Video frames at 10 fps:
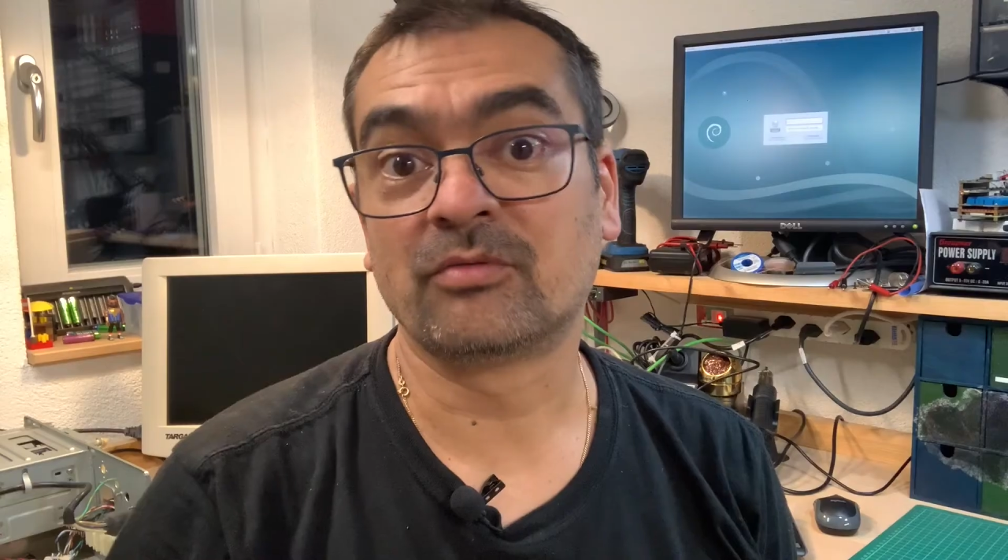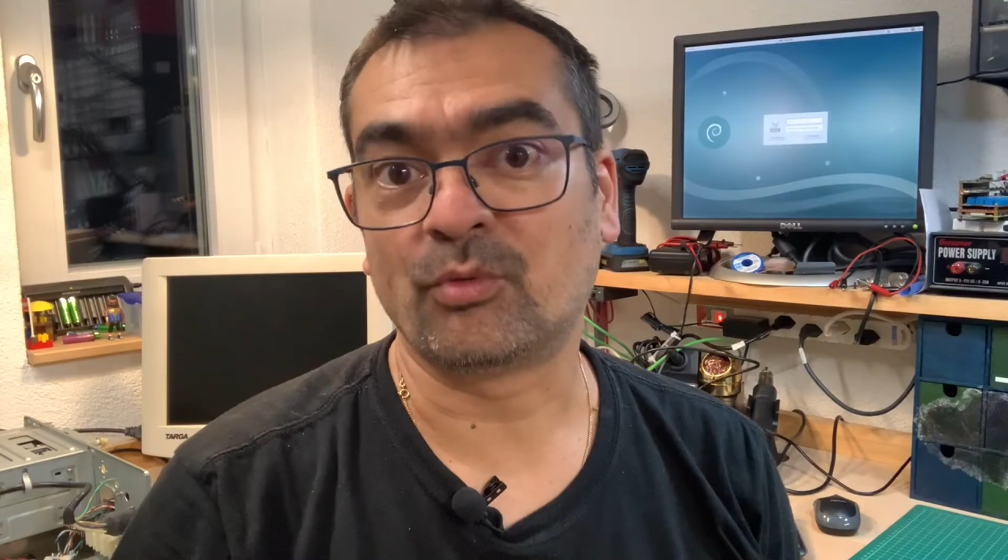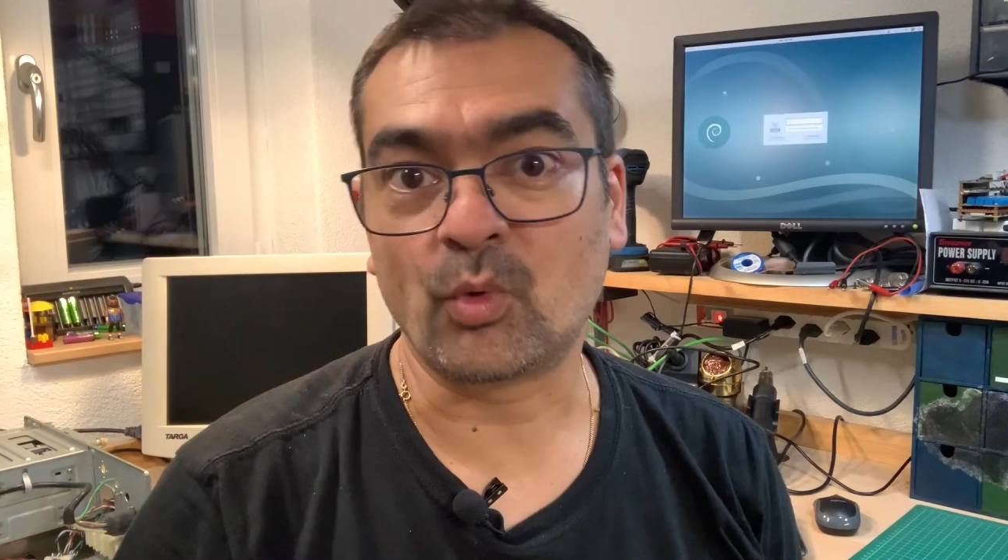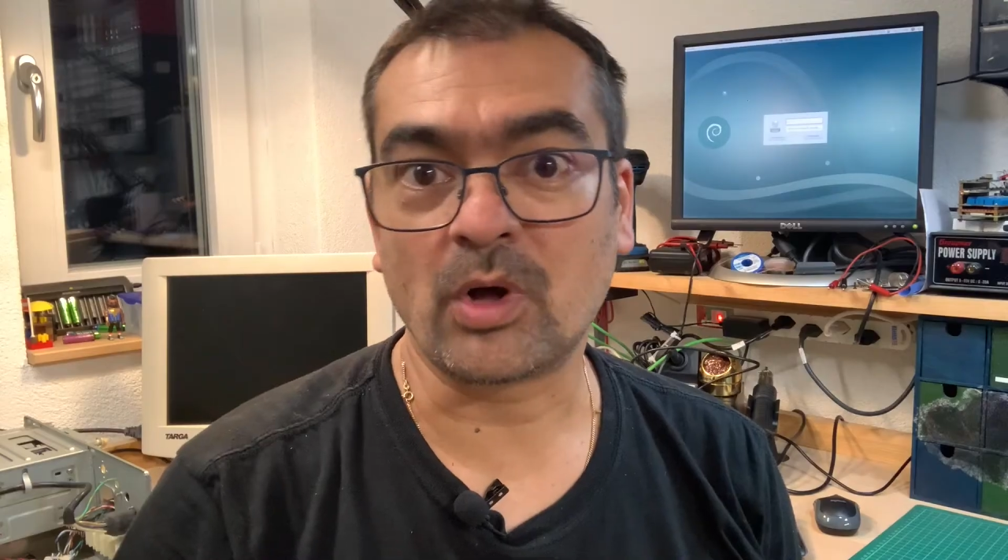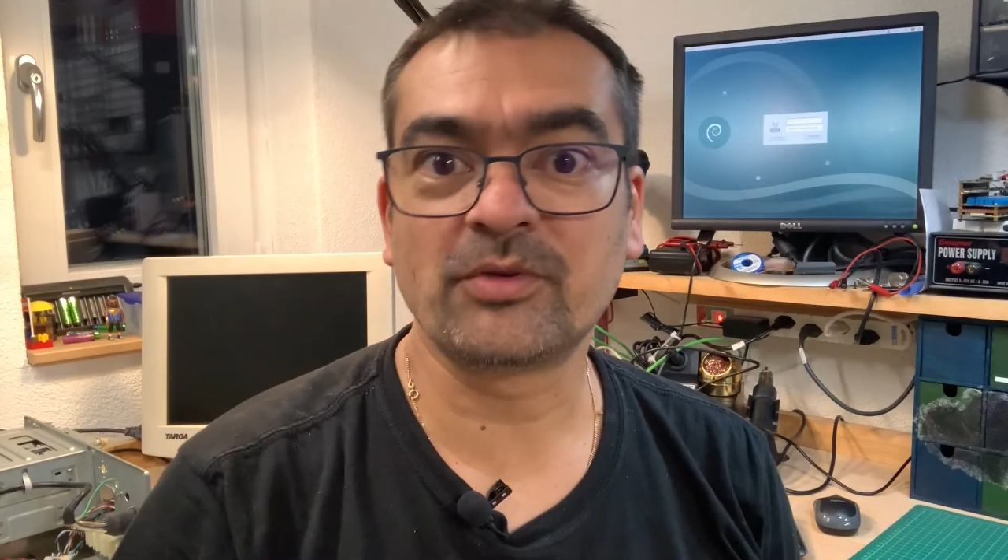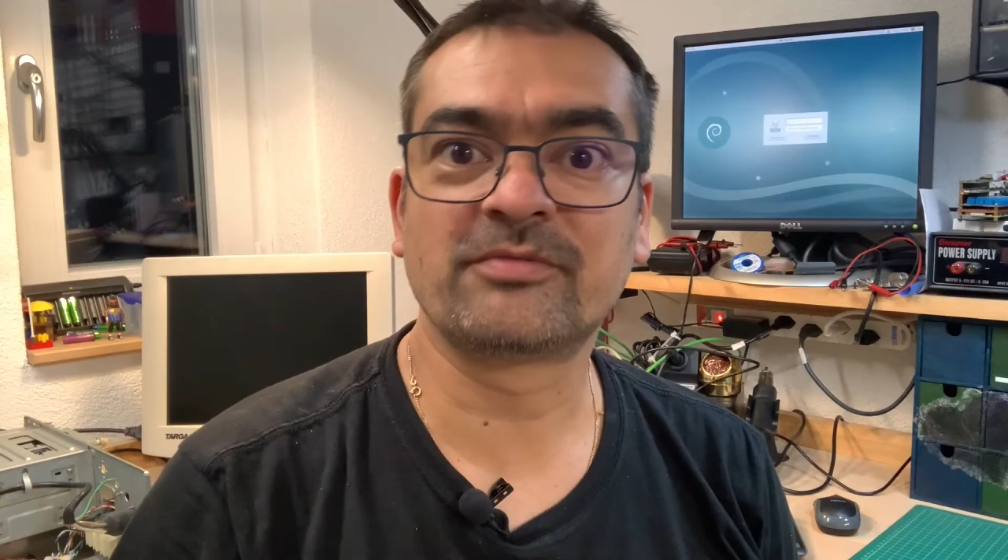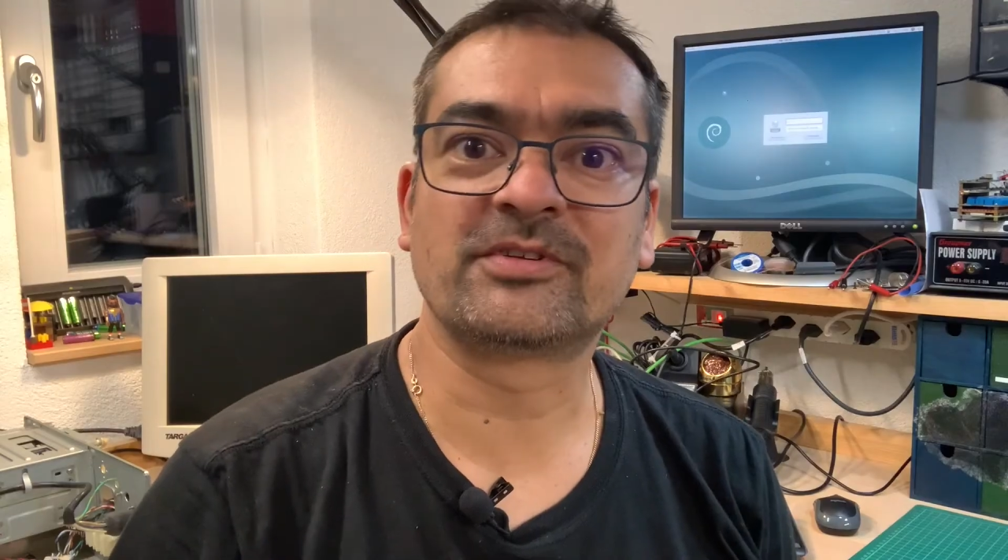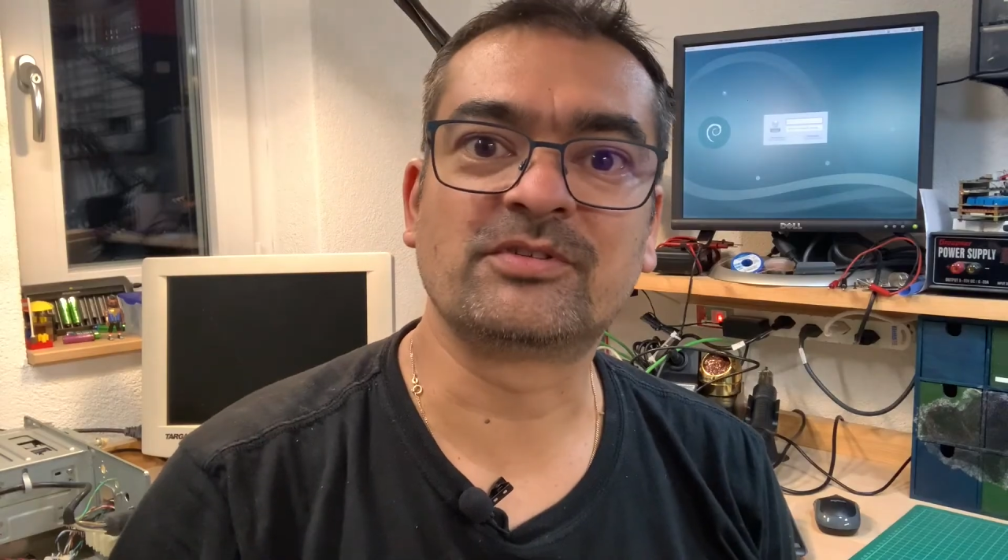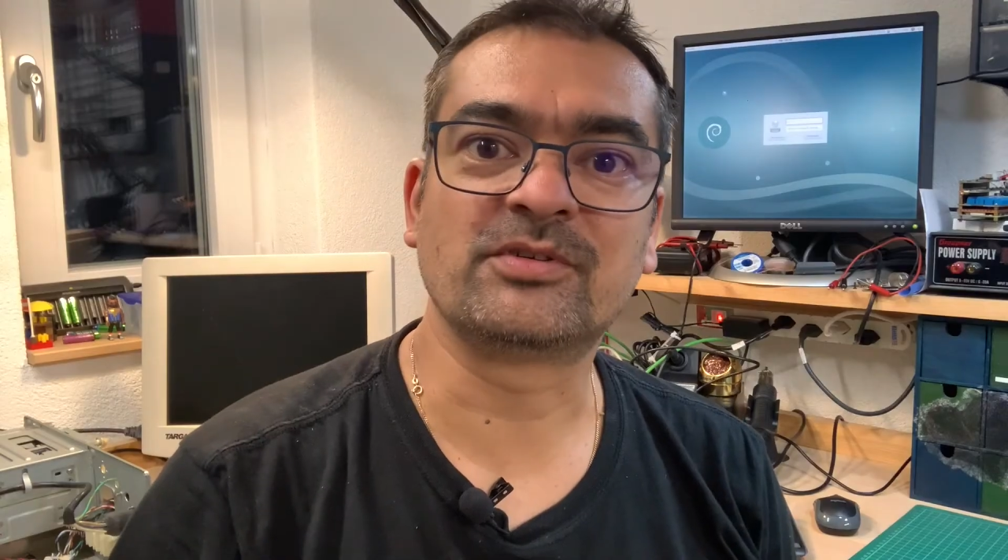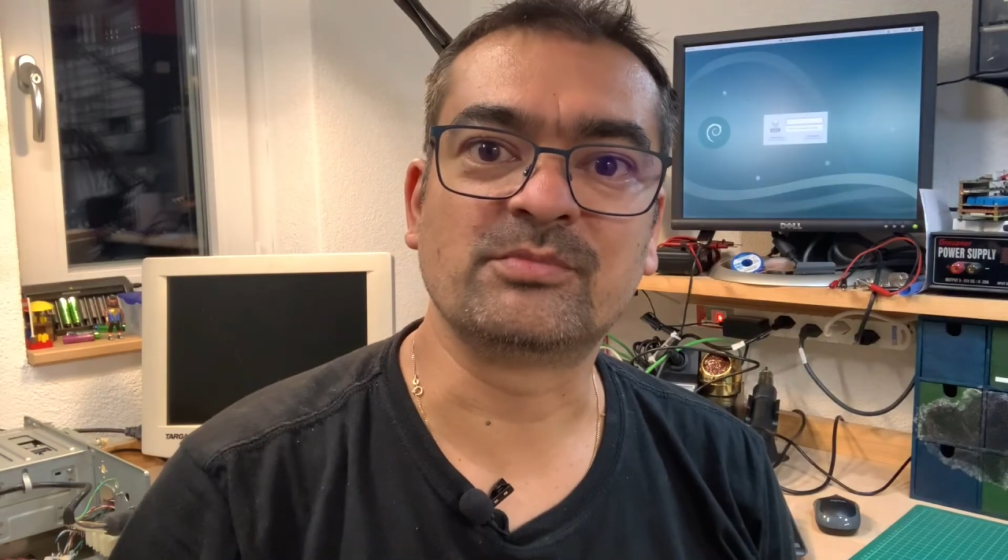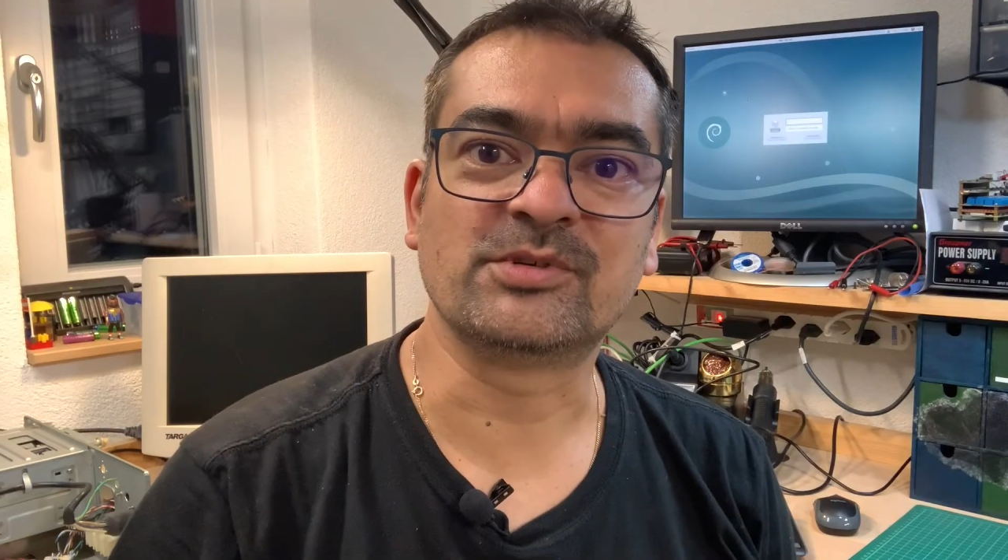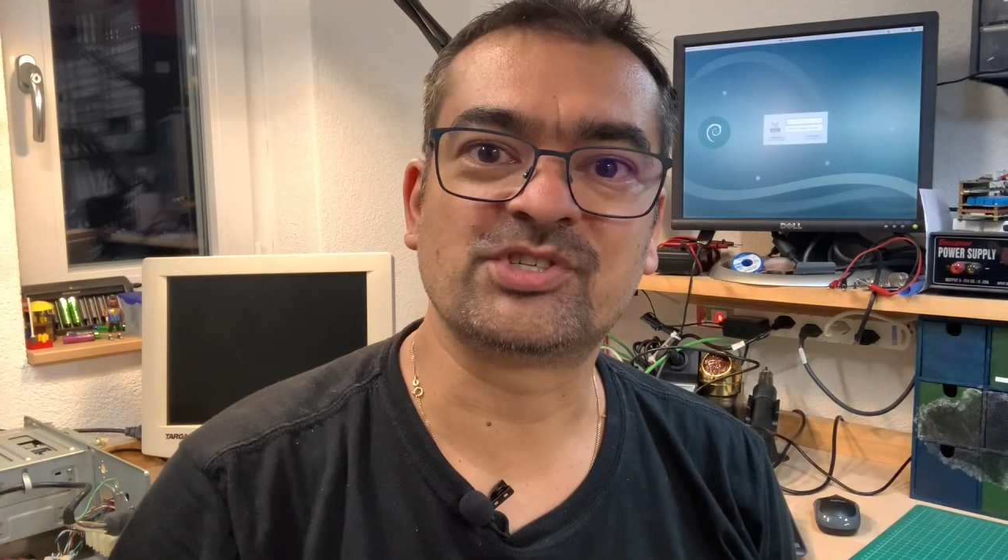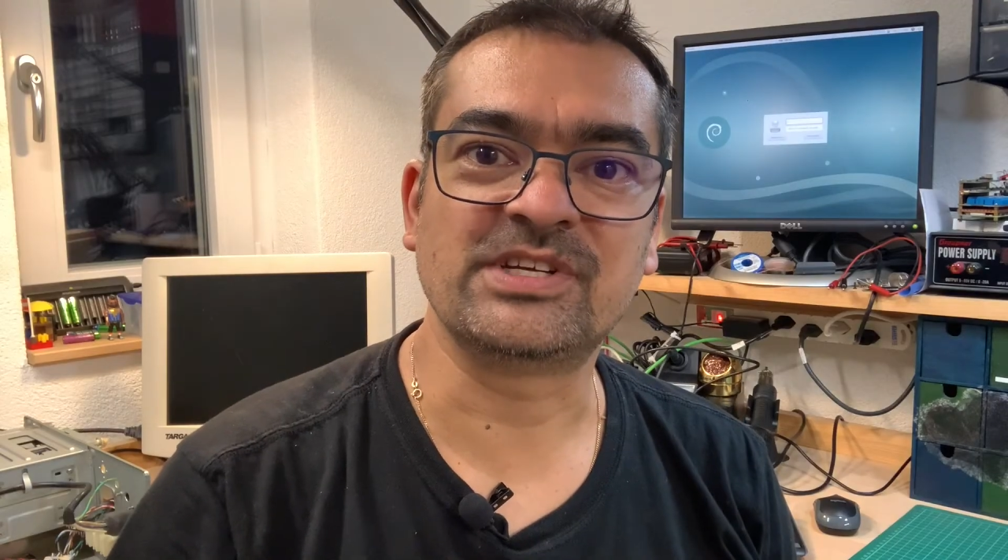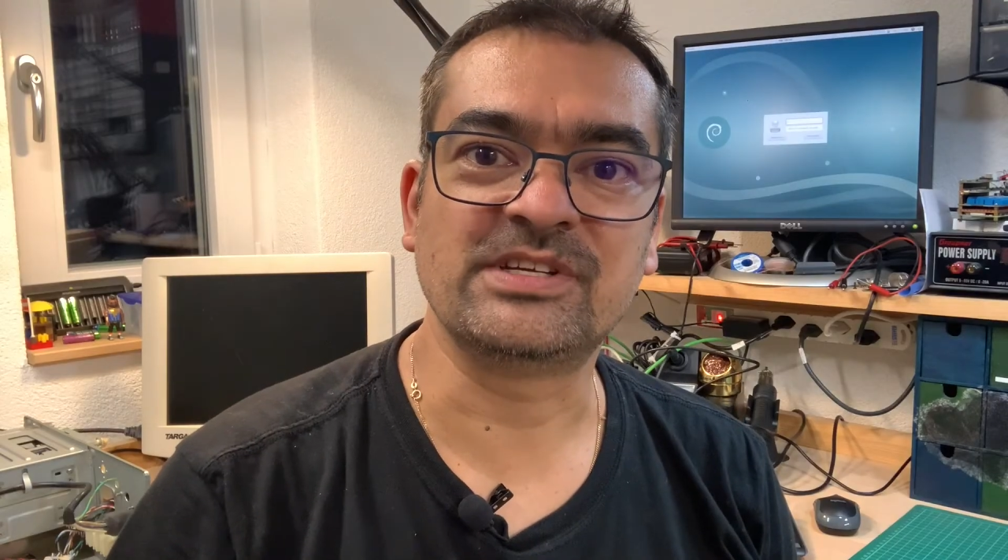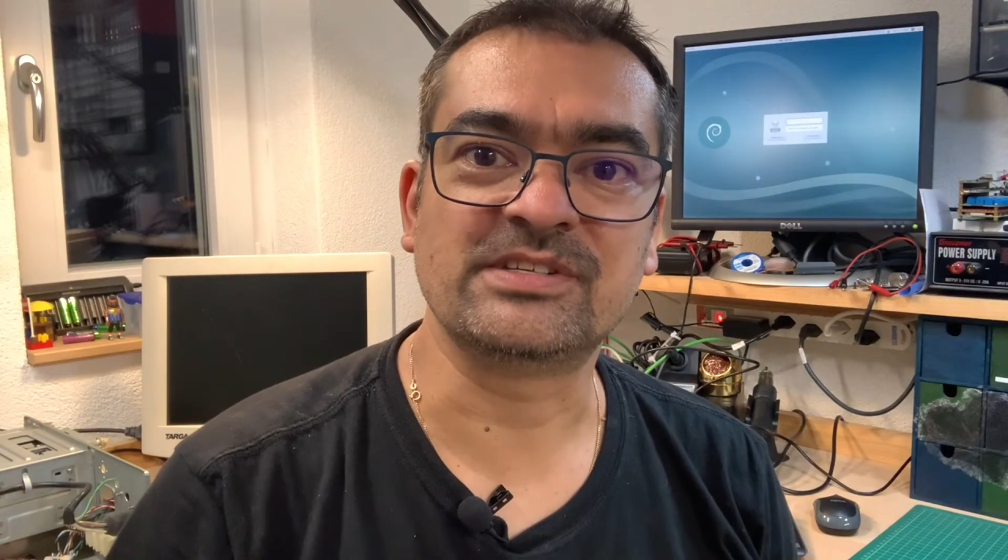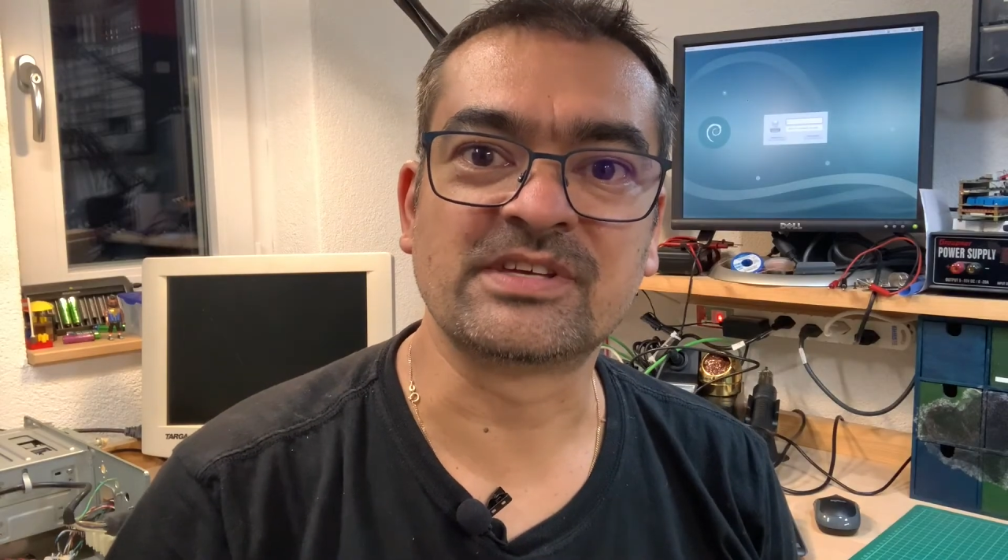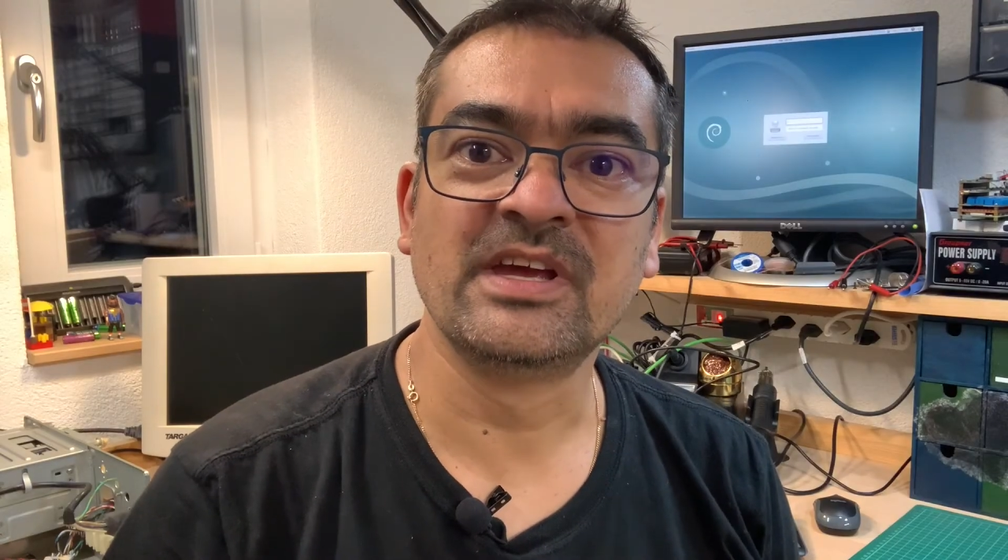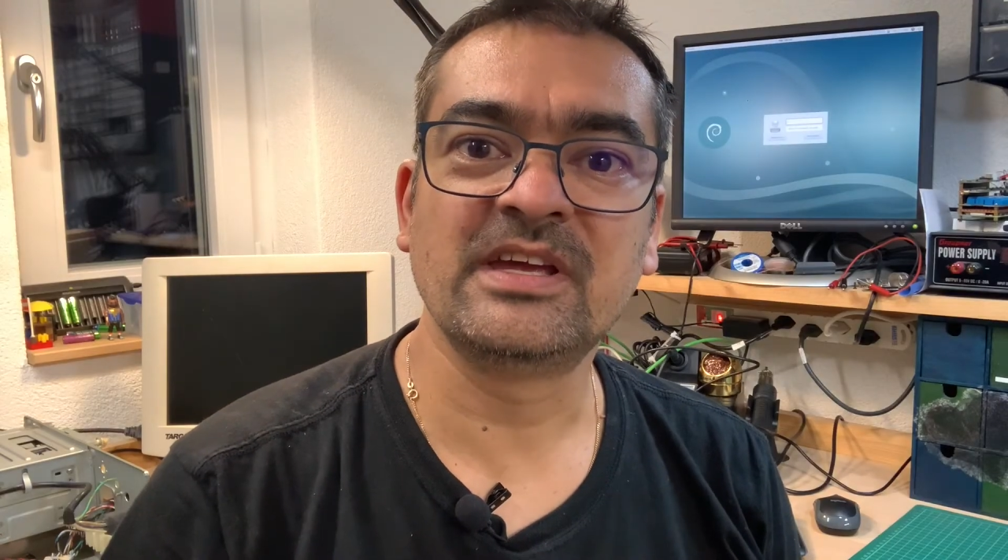For one of the two machines,